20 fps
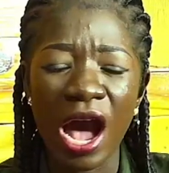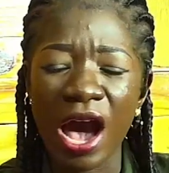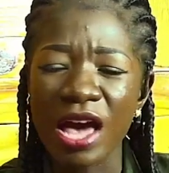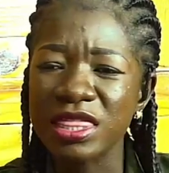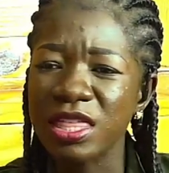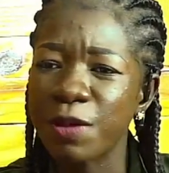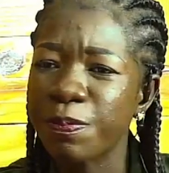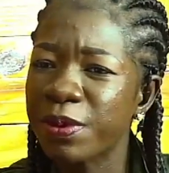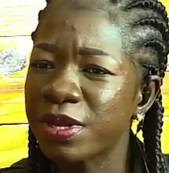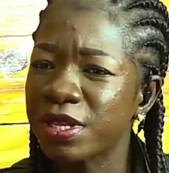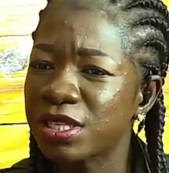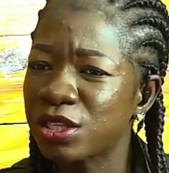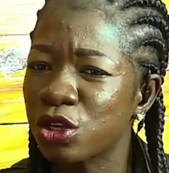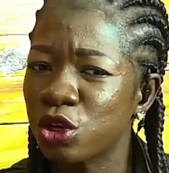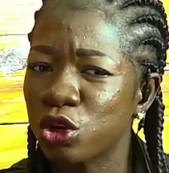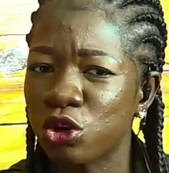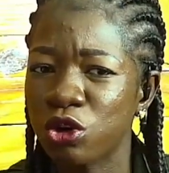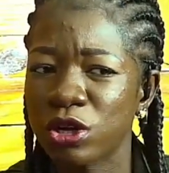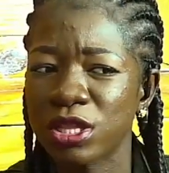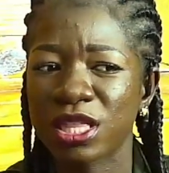know how the
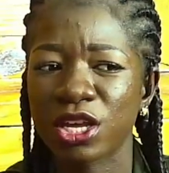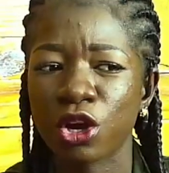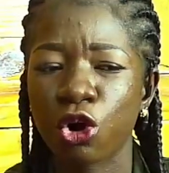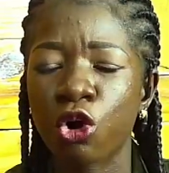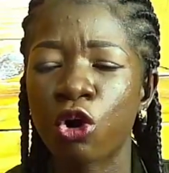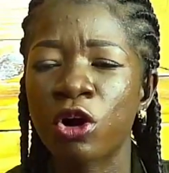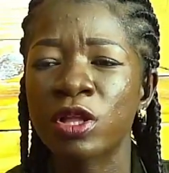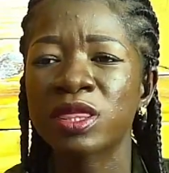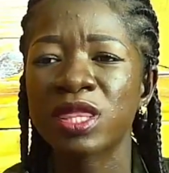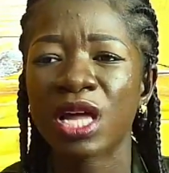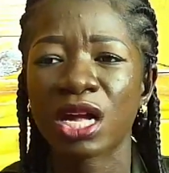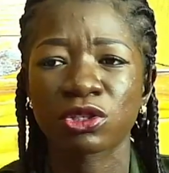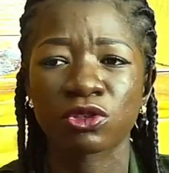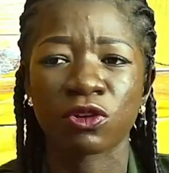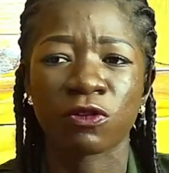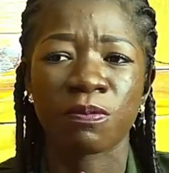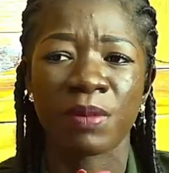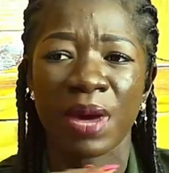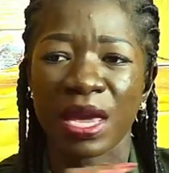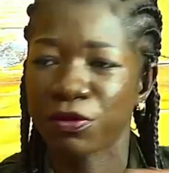person got the
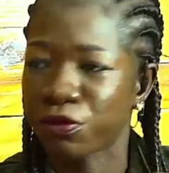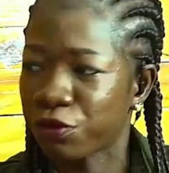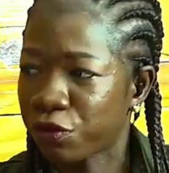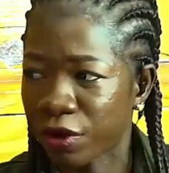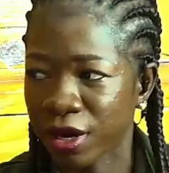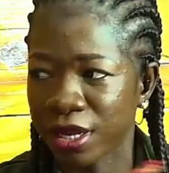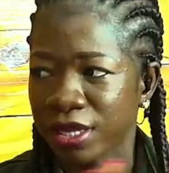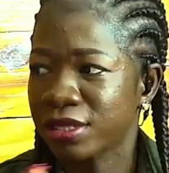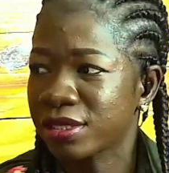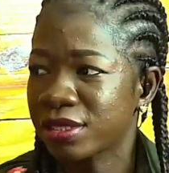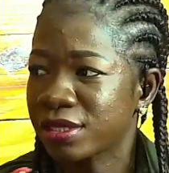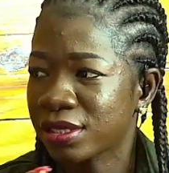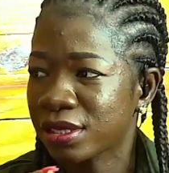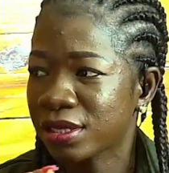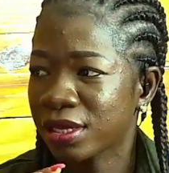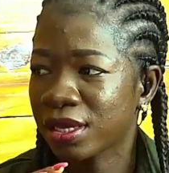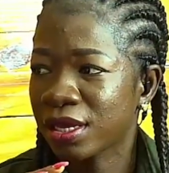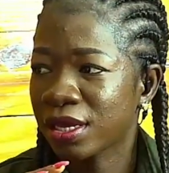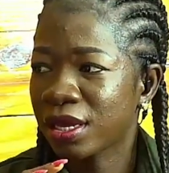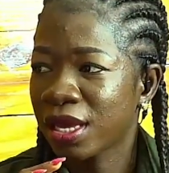contact of my
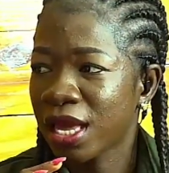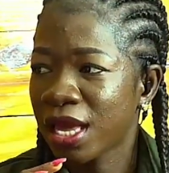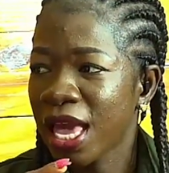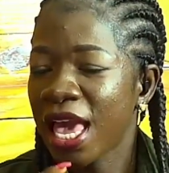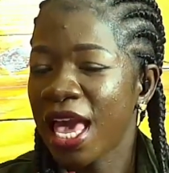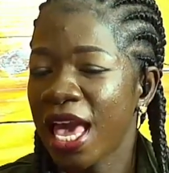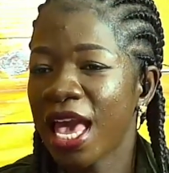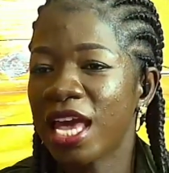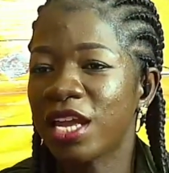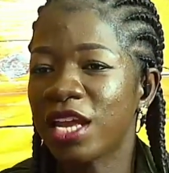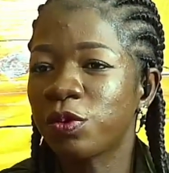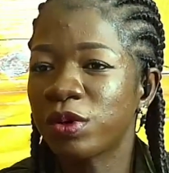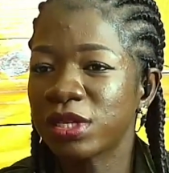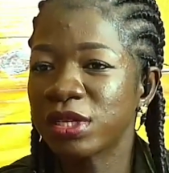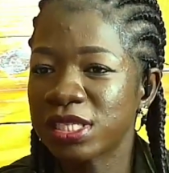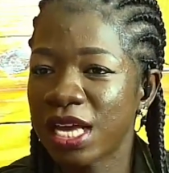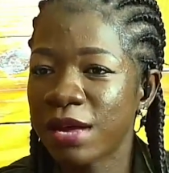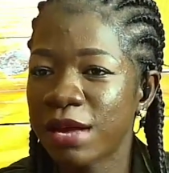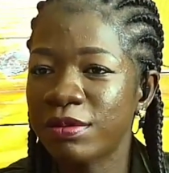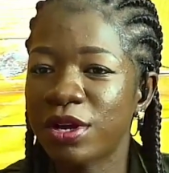friends. And
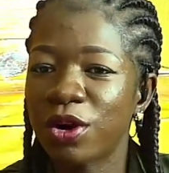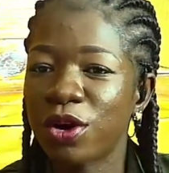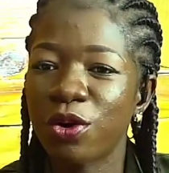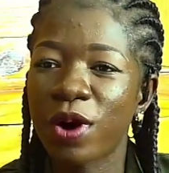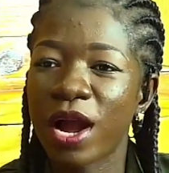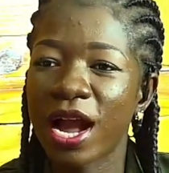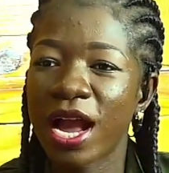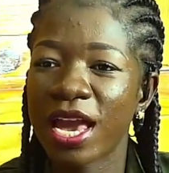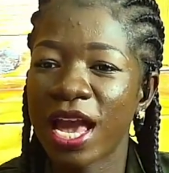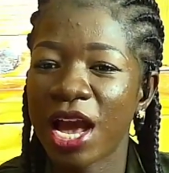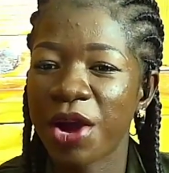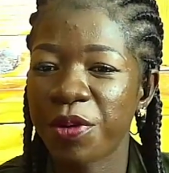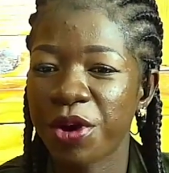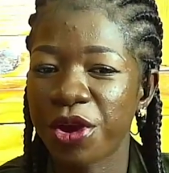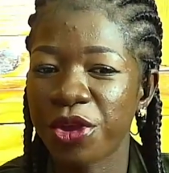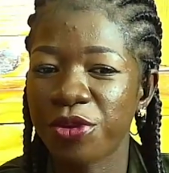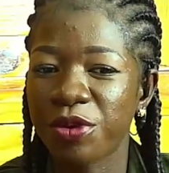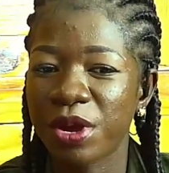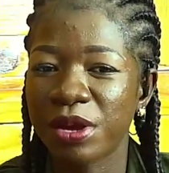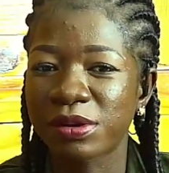WhatsApp the, oh hi,
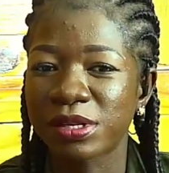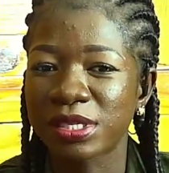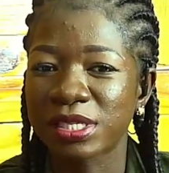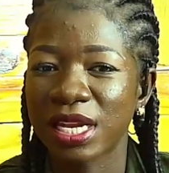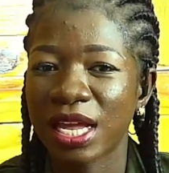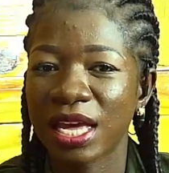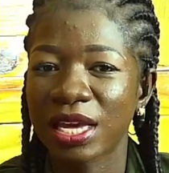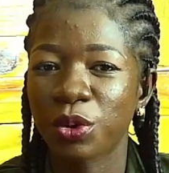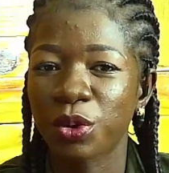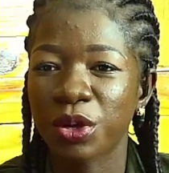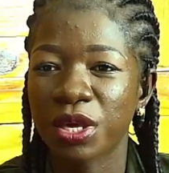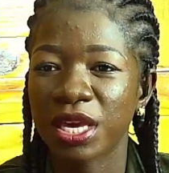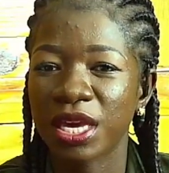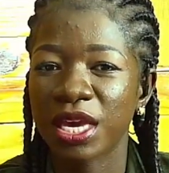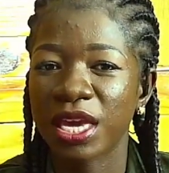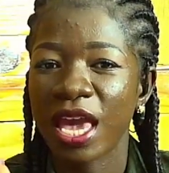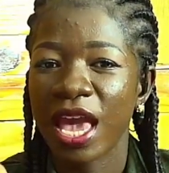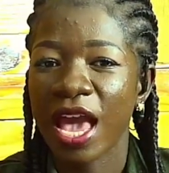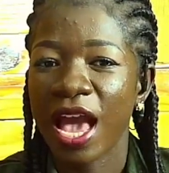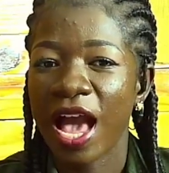how are you? And I was like,
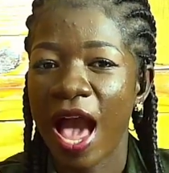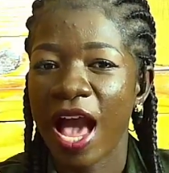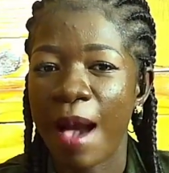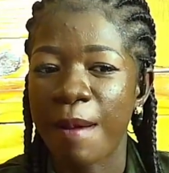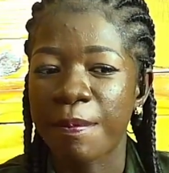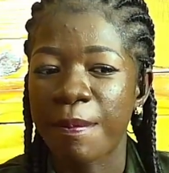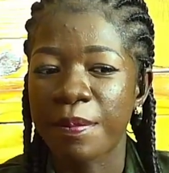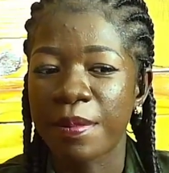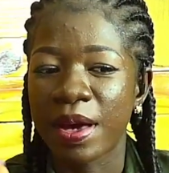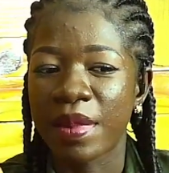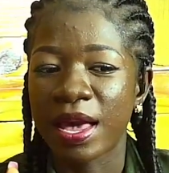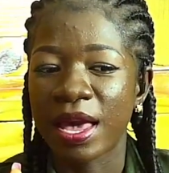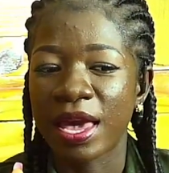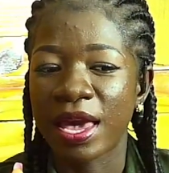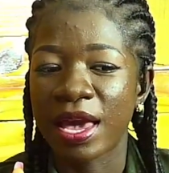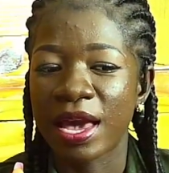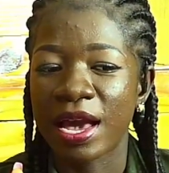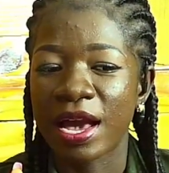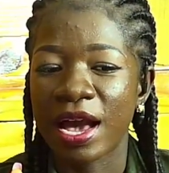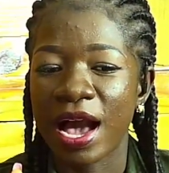okay, I'm
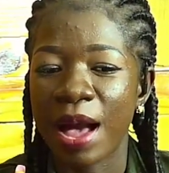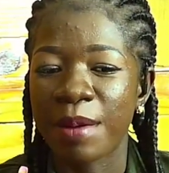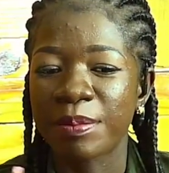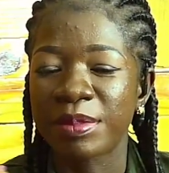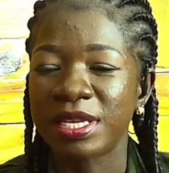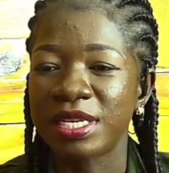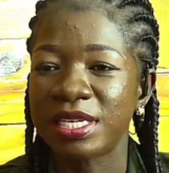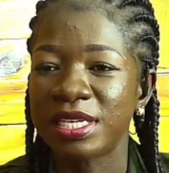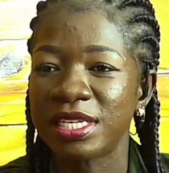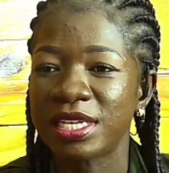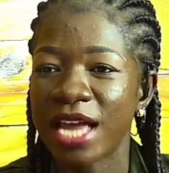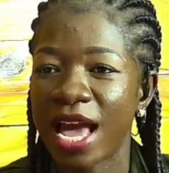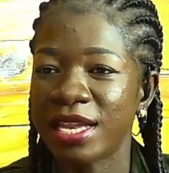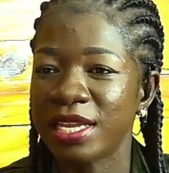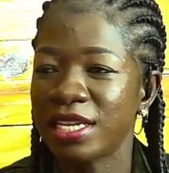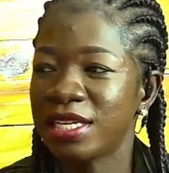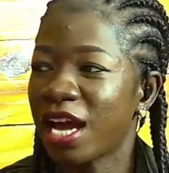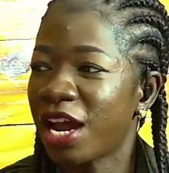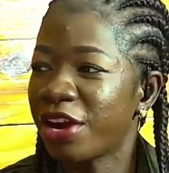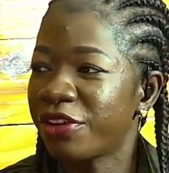in need.
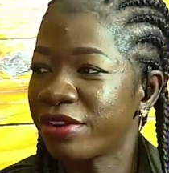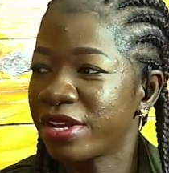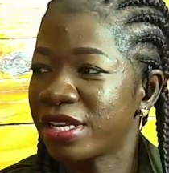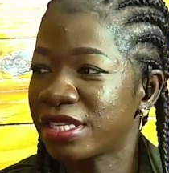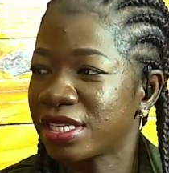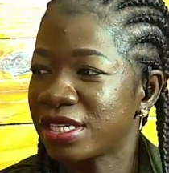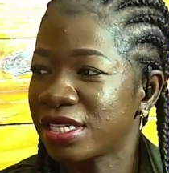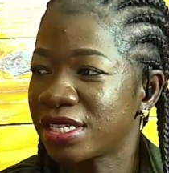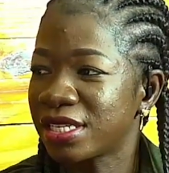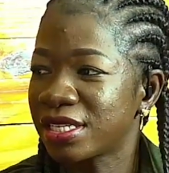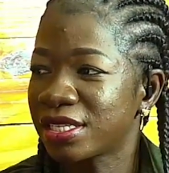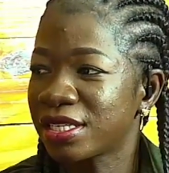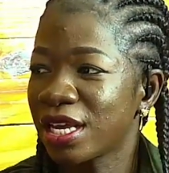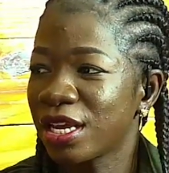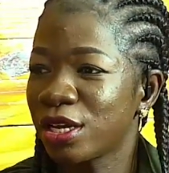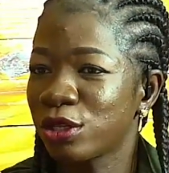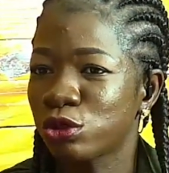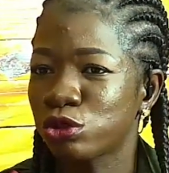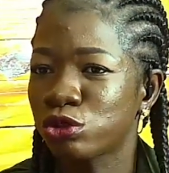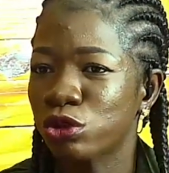I need 100
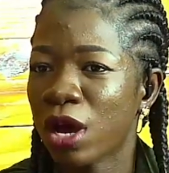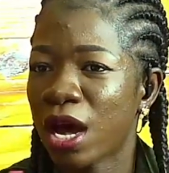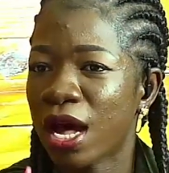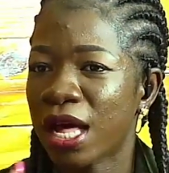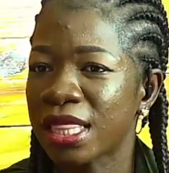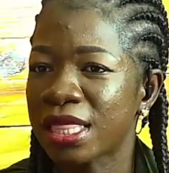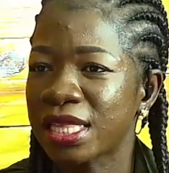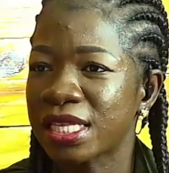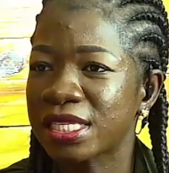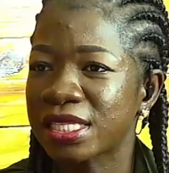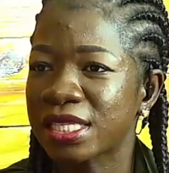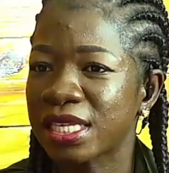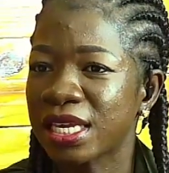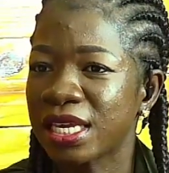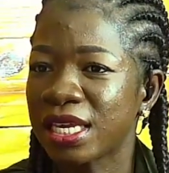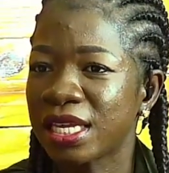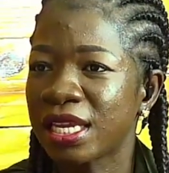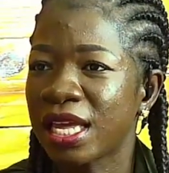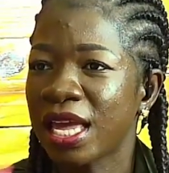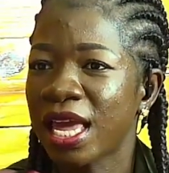cedis to sort out this
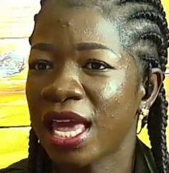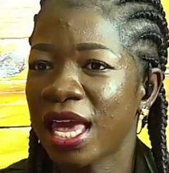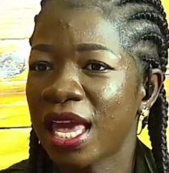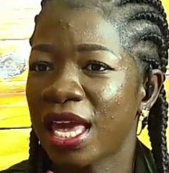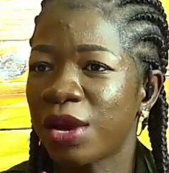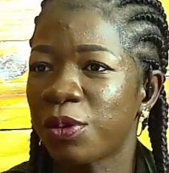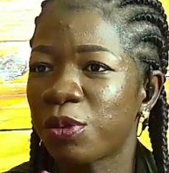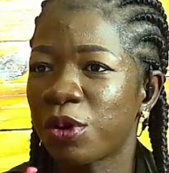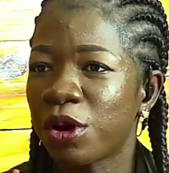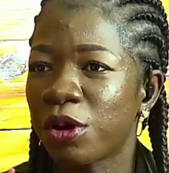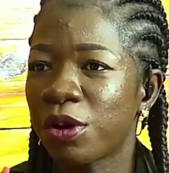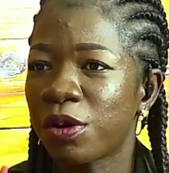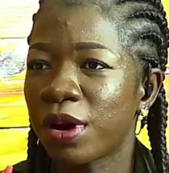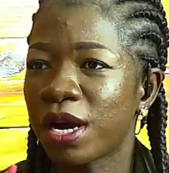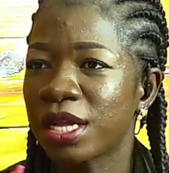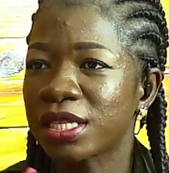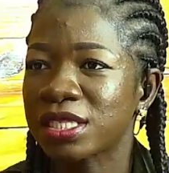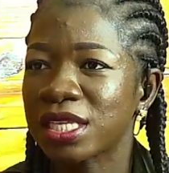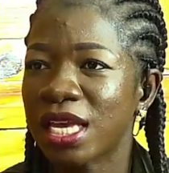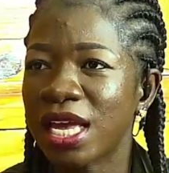thing and
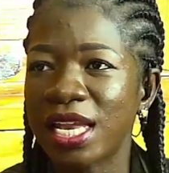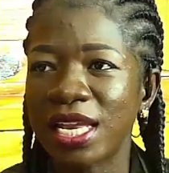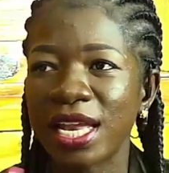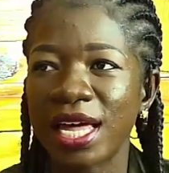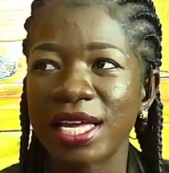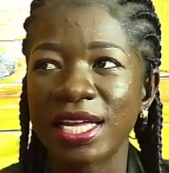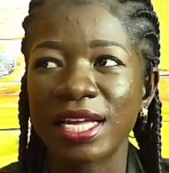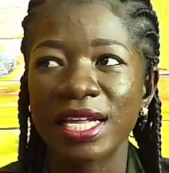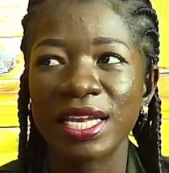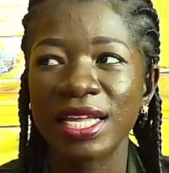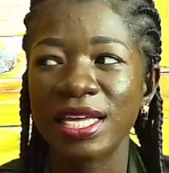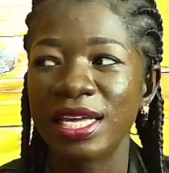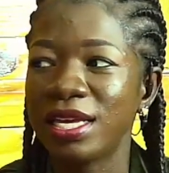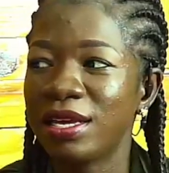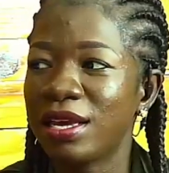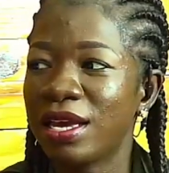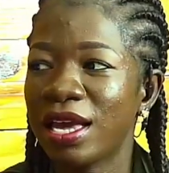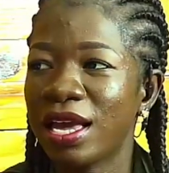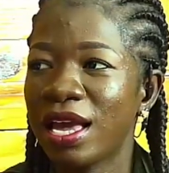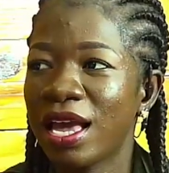what. And
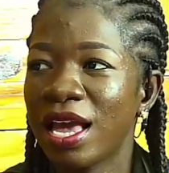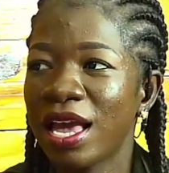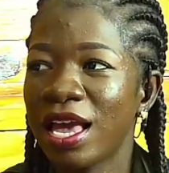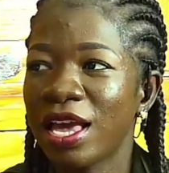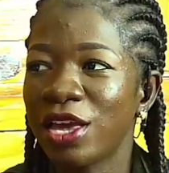luckily,